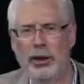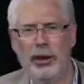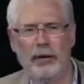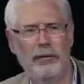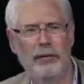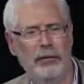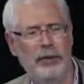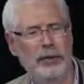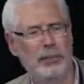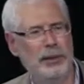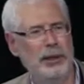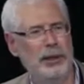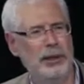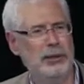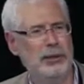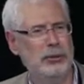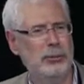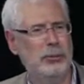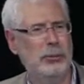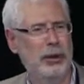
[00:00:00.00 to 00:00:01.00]

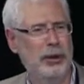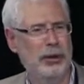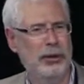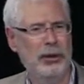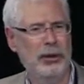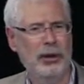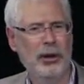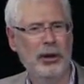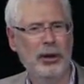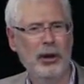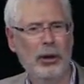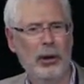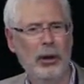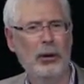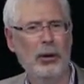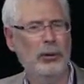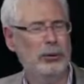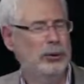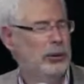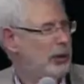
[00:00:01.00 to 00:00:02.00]
MVPs with,
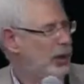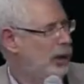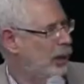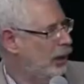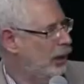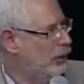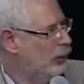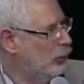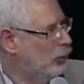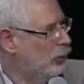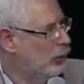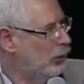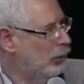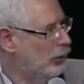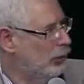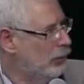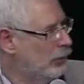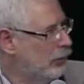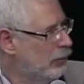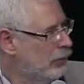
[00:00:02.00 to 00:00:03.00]
oh, did I get an order,
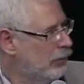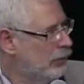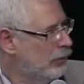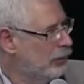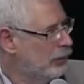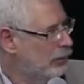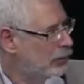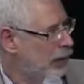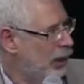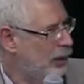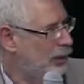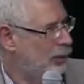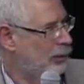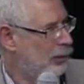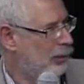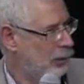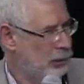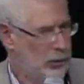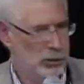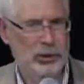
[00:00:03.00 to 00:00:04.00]
right?
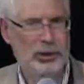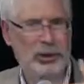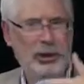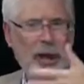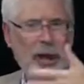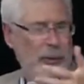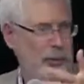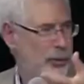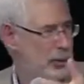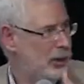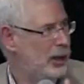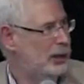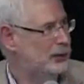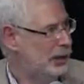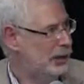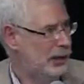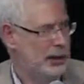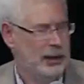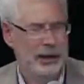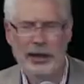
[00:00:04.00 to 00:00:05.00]
Gee, I'm
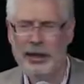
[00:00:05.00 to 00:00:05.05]
selling.